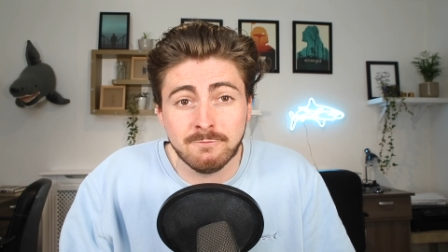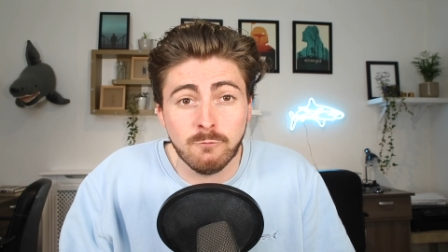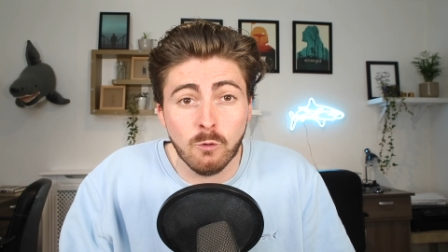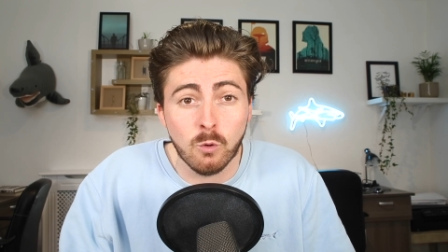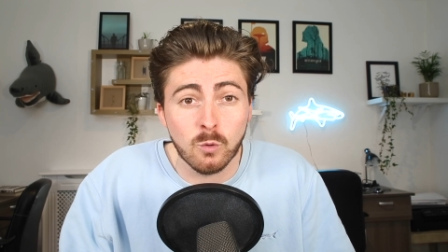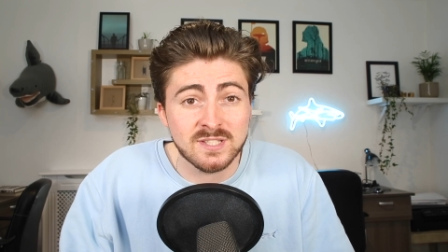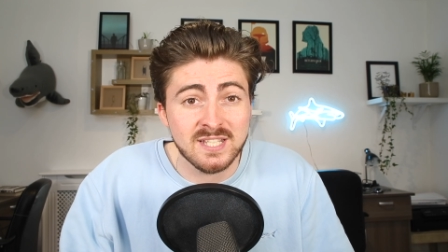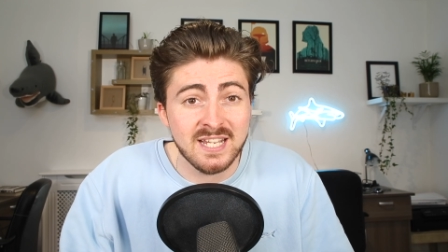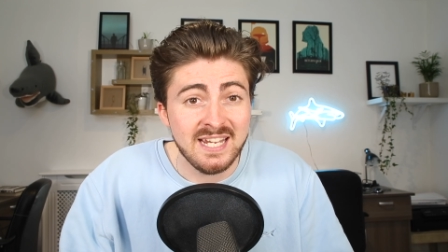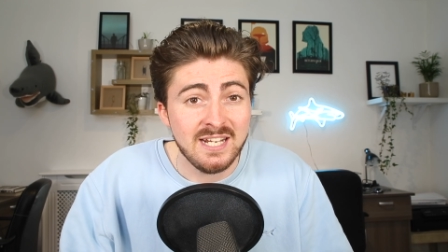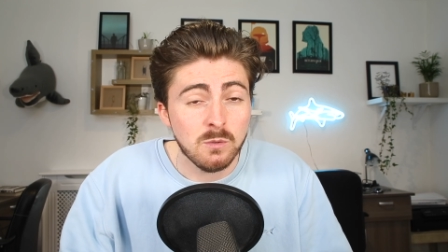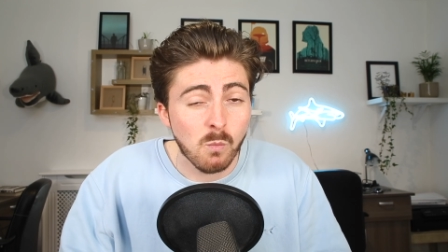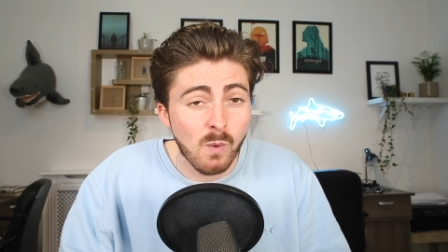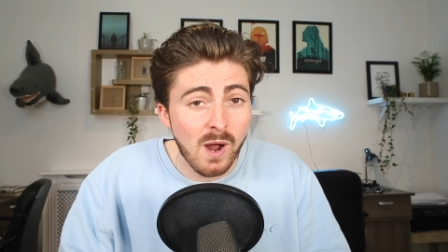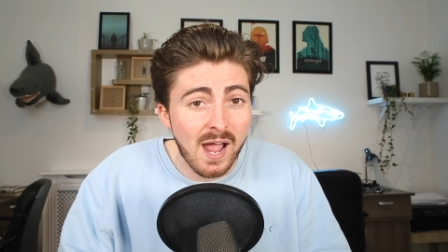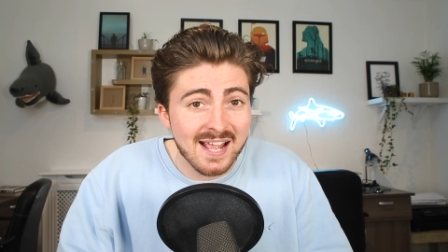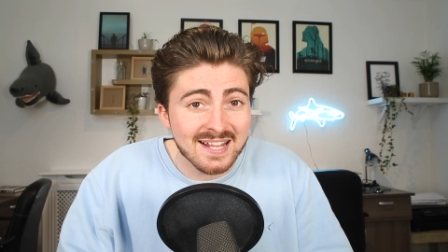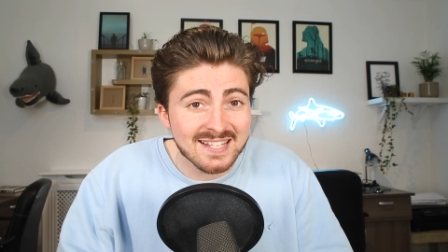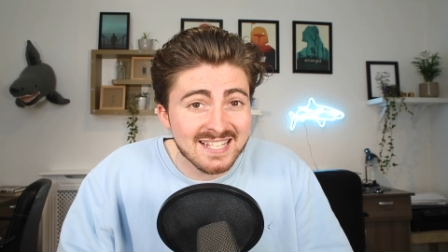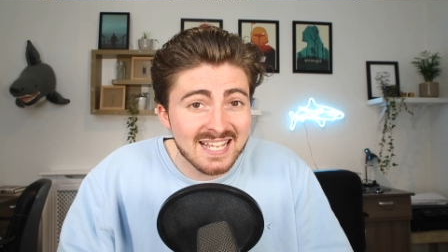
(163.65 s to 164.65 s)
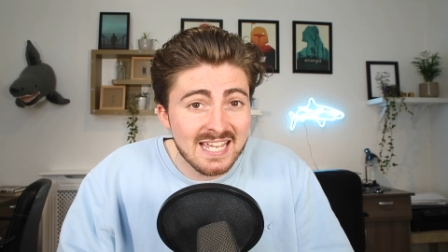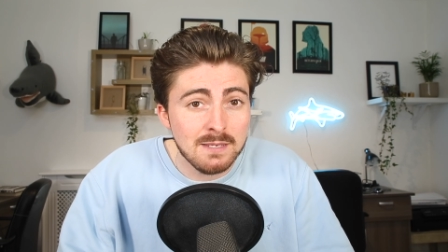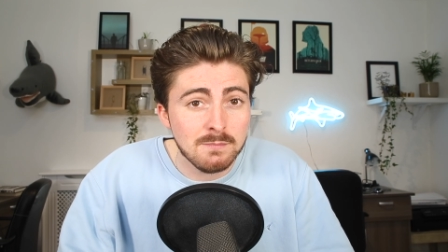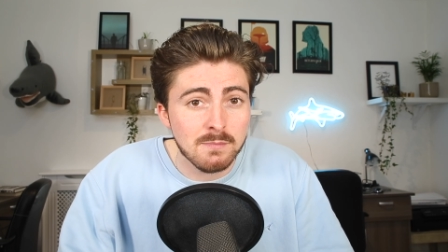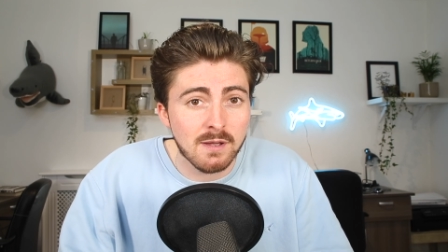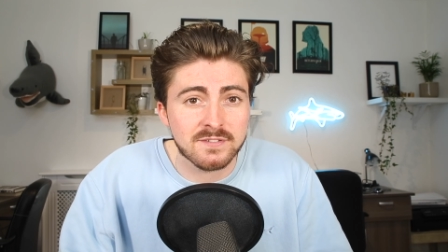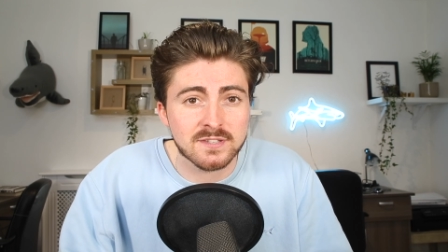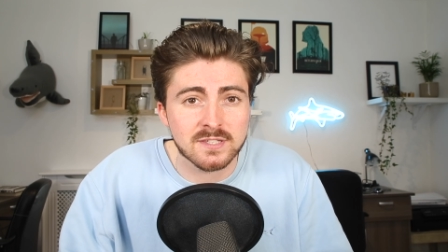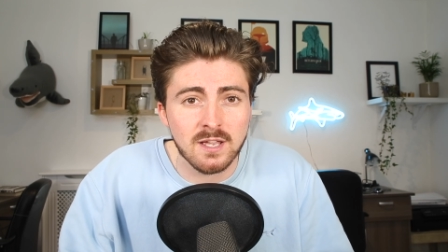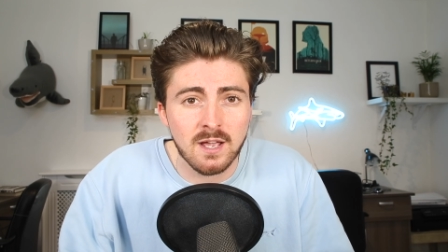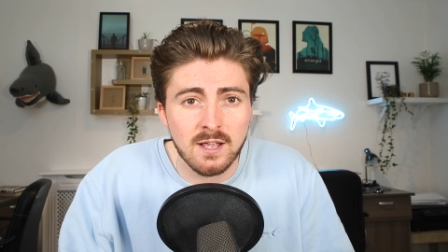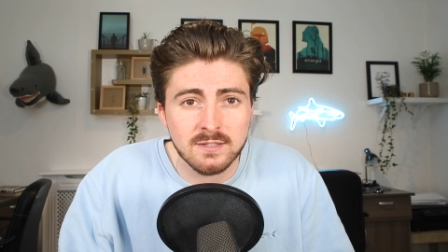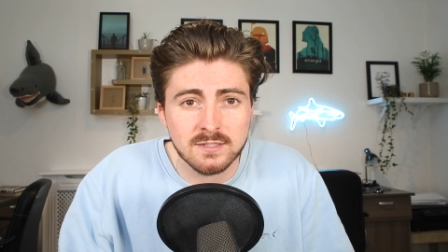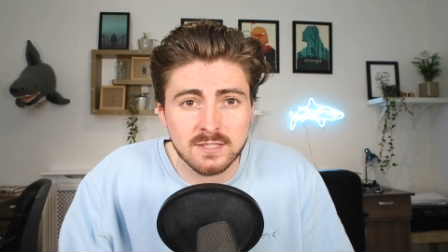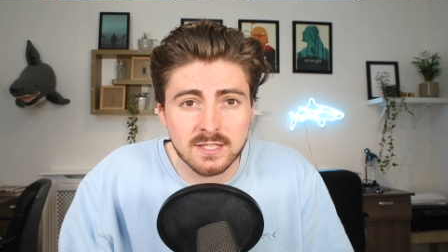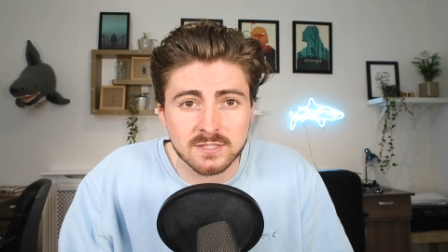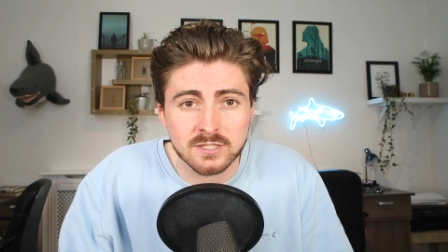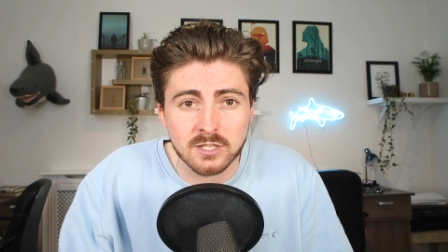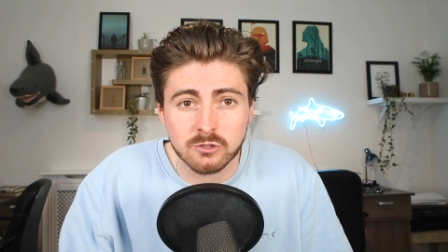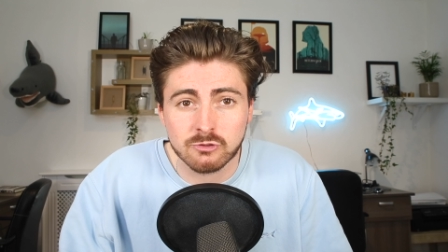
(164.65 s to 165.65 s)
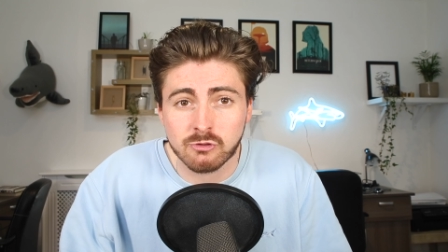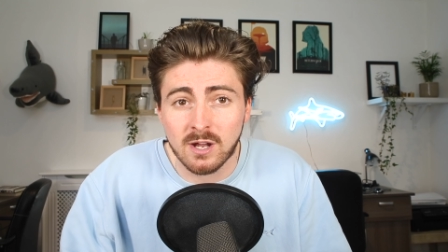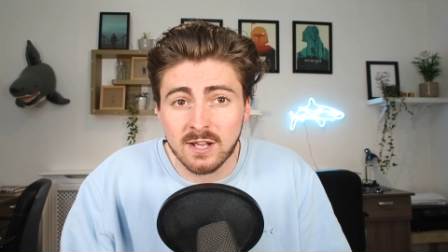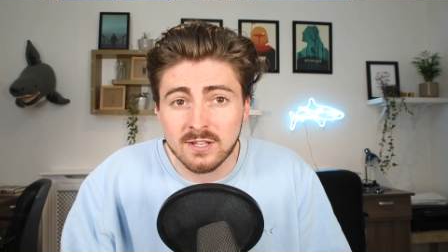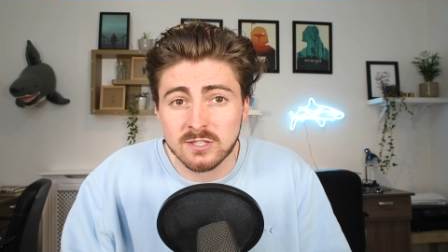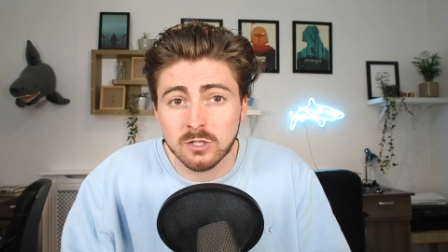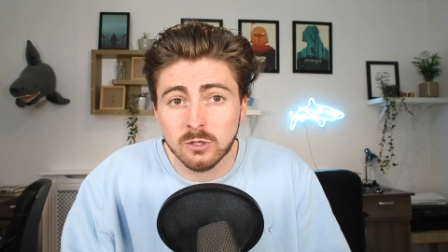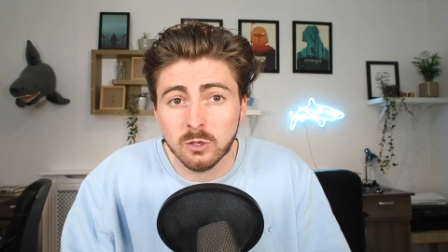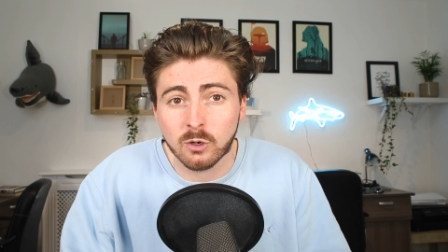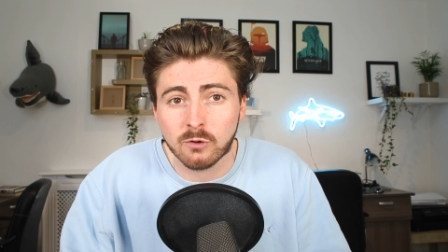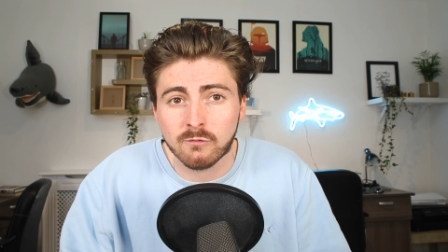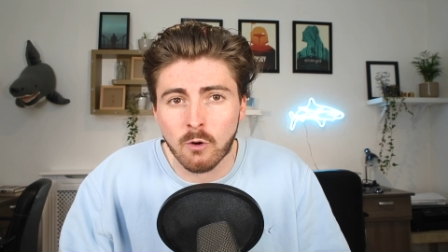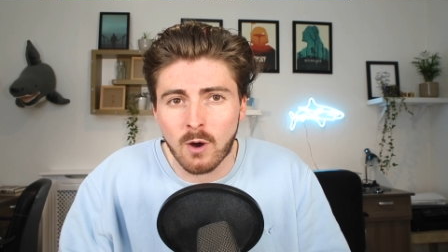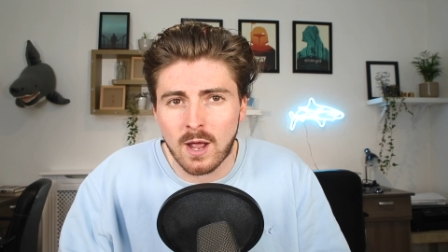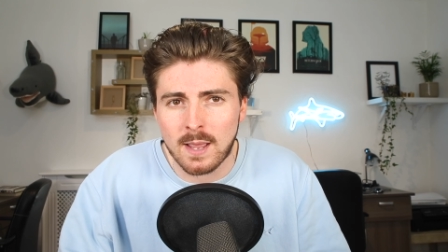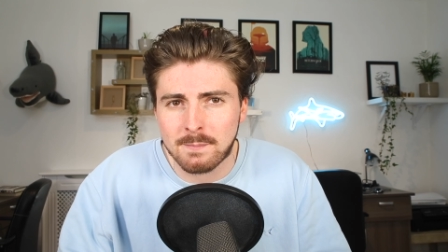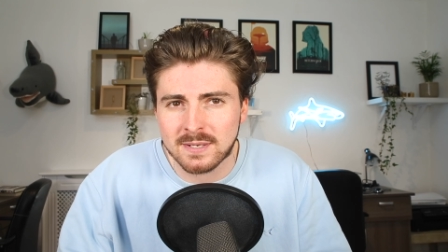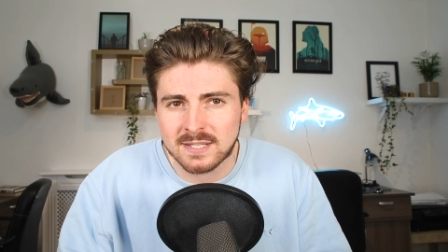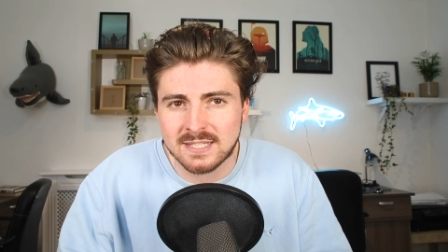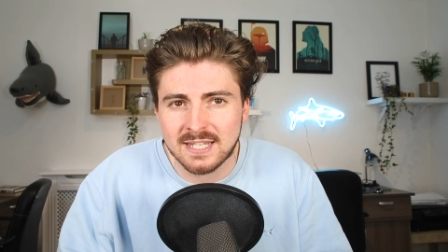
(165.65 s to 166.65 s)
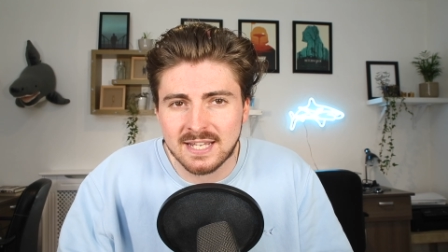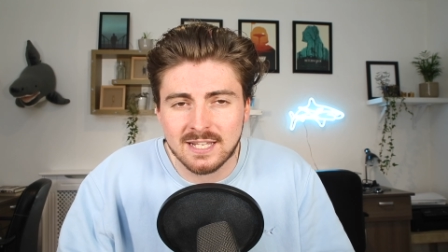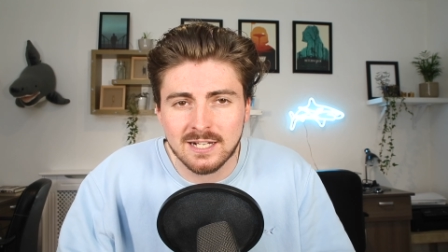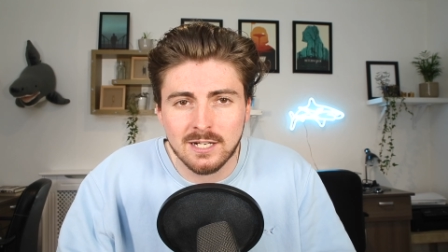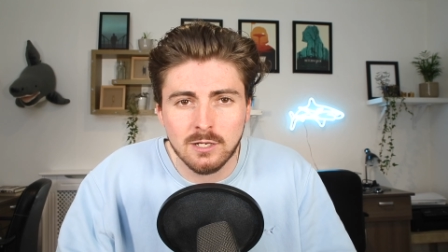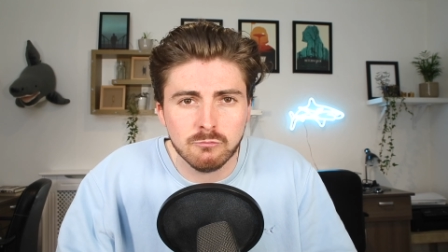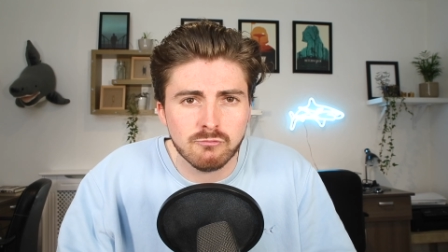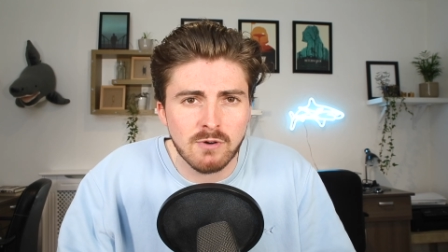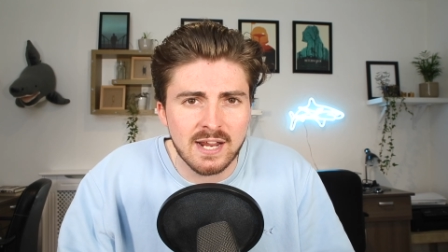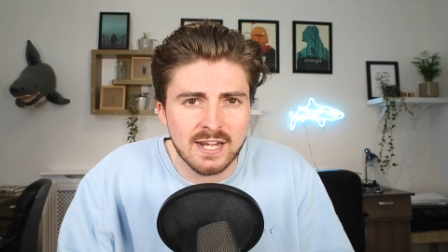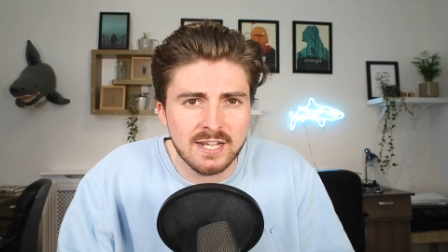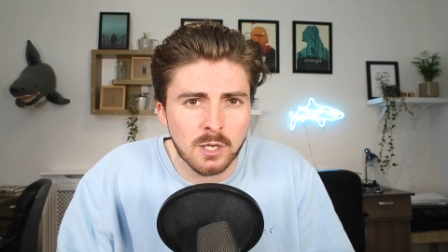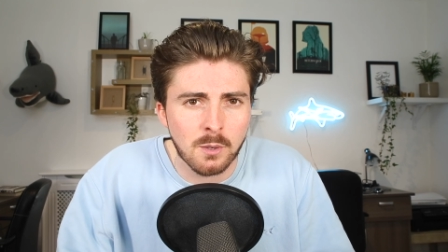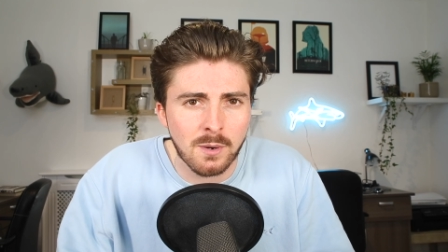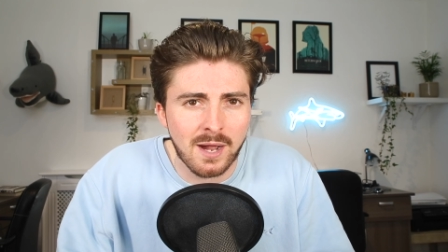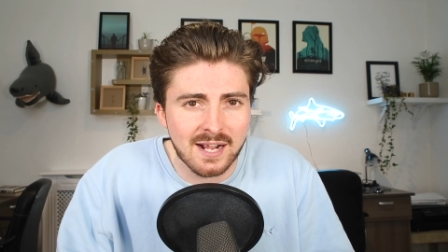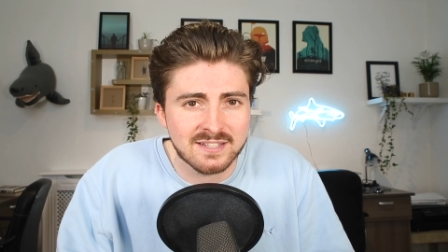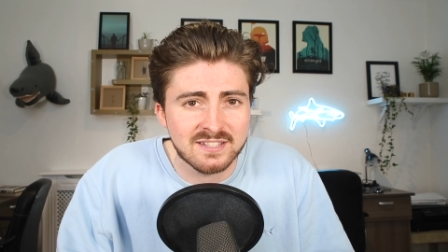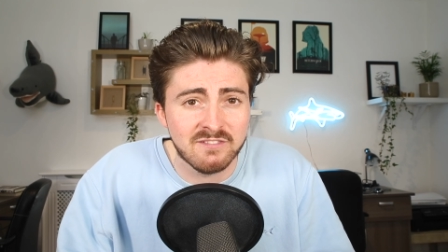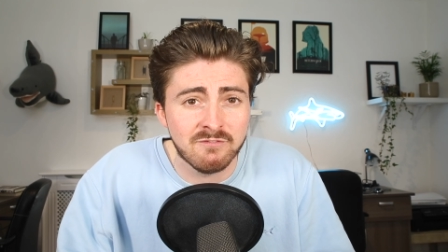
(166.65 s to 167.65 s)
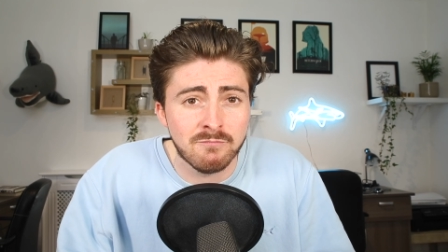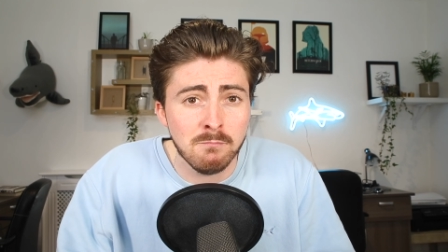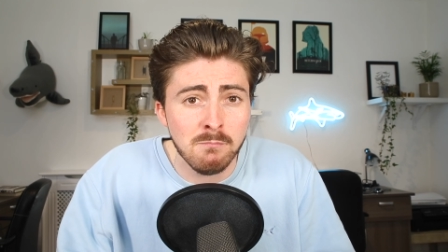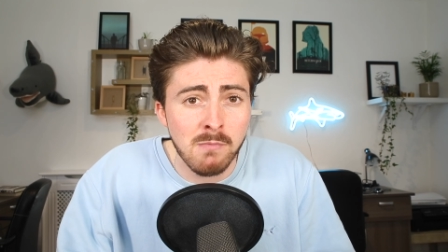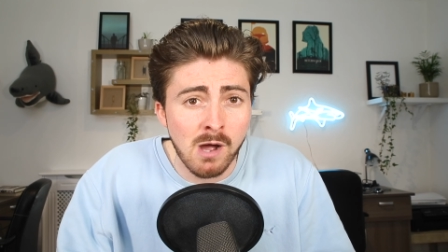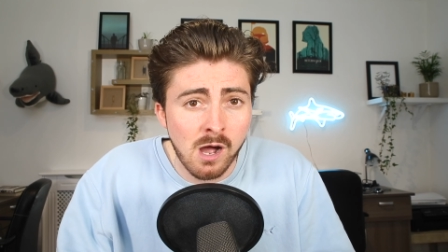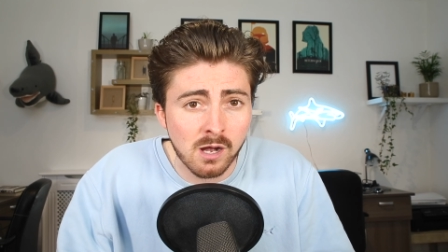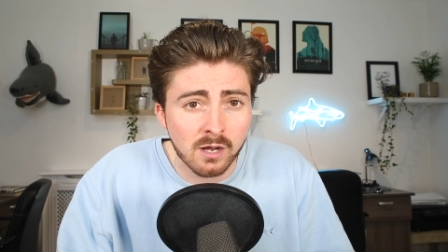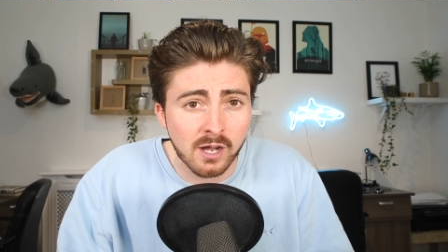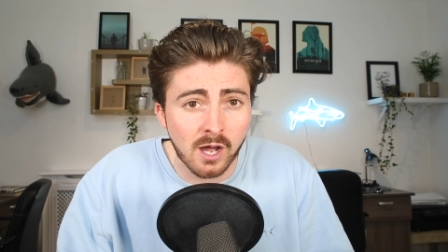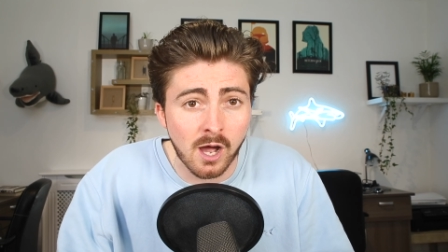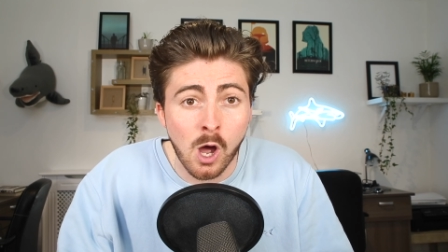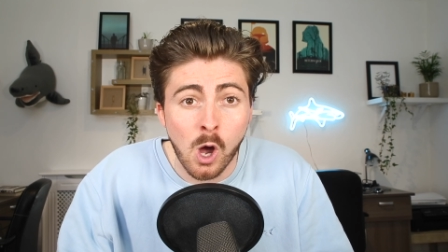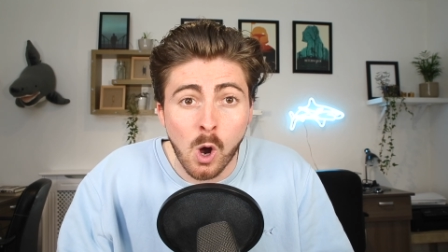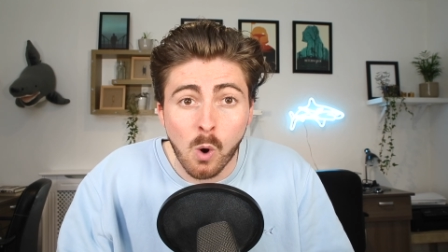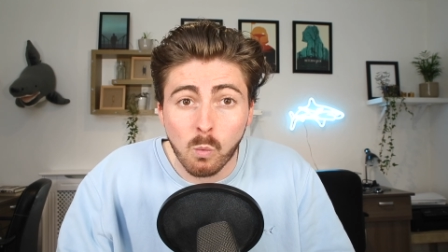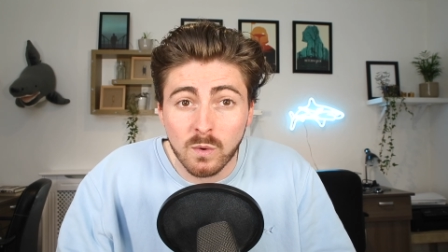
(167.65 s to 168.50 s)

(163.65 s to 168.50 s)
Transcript: fourteen where a team of scientists tried to look for a particular radioactive marker